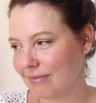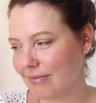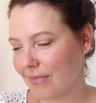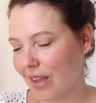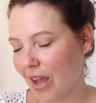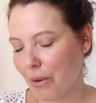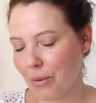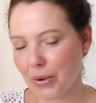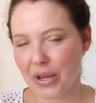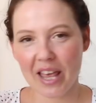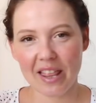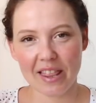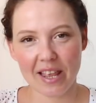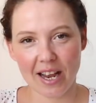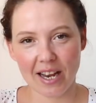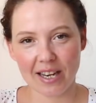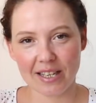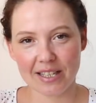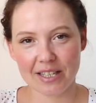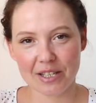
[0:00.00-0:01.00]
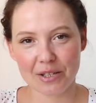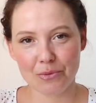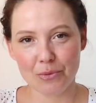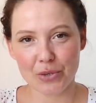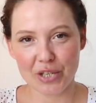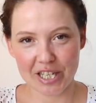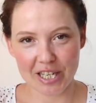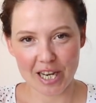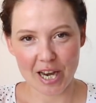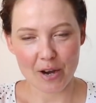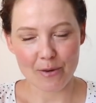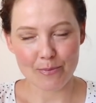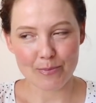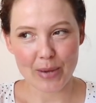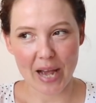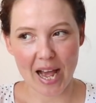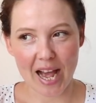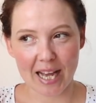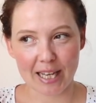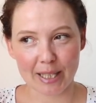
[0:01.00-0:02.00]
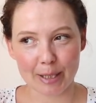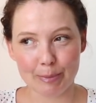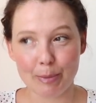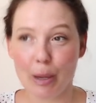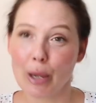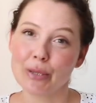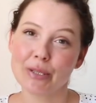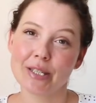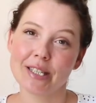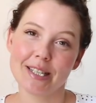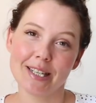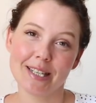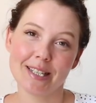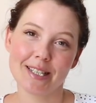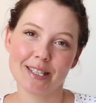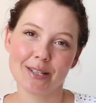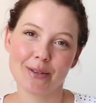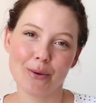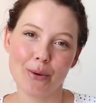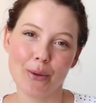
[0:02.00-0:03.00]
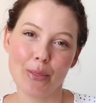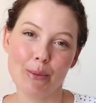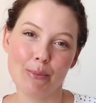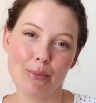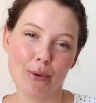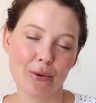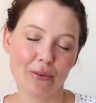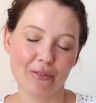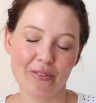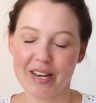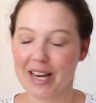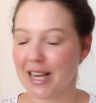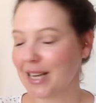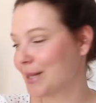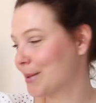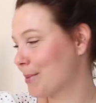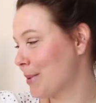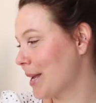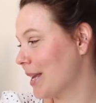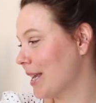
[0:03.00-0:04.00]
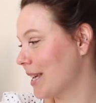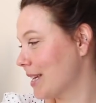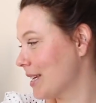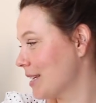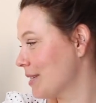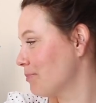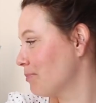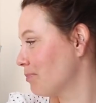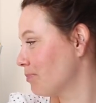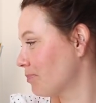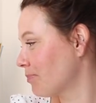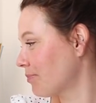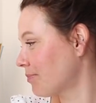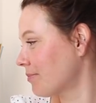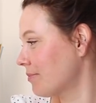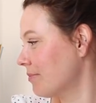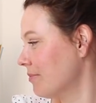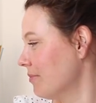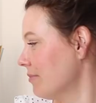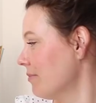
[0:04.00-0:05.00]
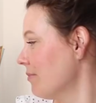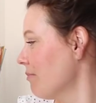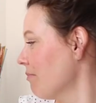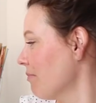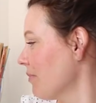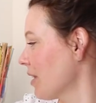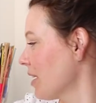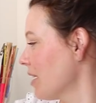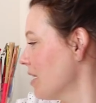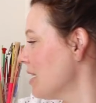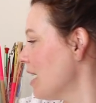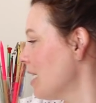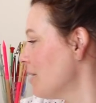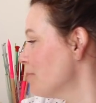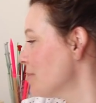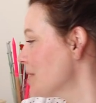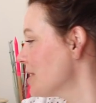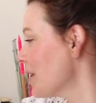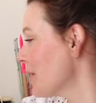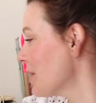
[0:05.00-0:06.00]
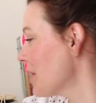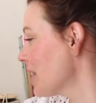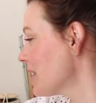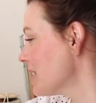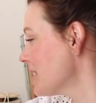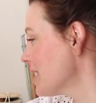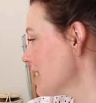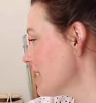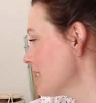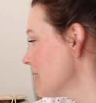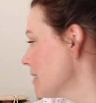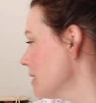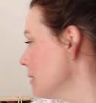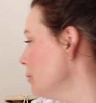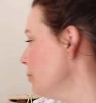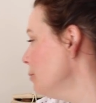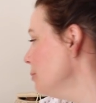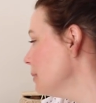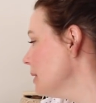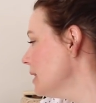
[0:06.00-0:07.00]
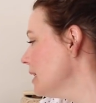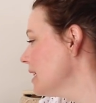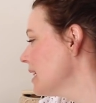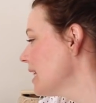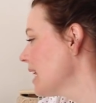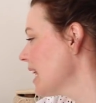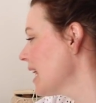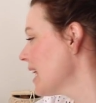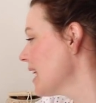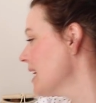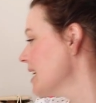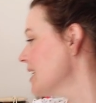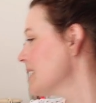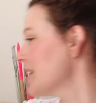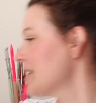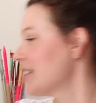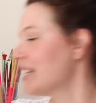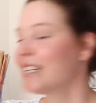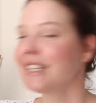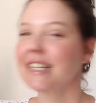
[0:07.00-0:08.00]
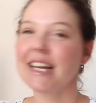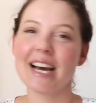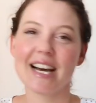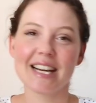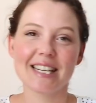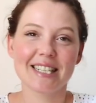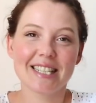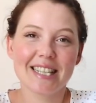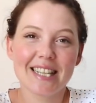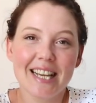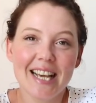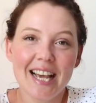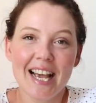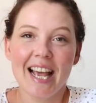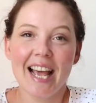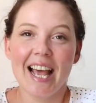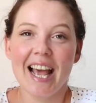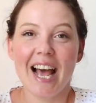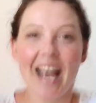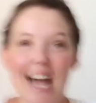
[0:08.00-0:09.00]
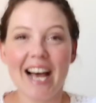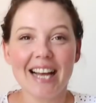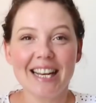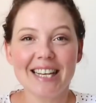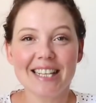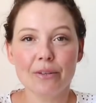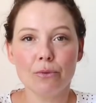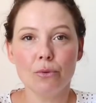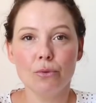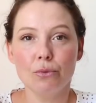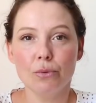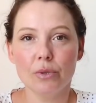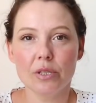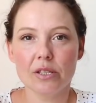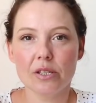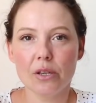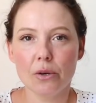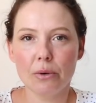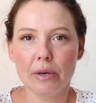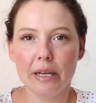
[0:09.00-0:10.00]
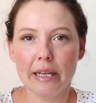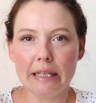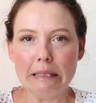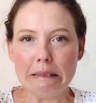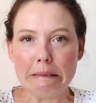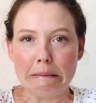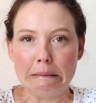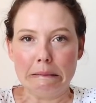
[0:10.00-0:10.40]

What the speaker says: I will get that written up and posted on the blog for next week. So there's that. And oh, sorry.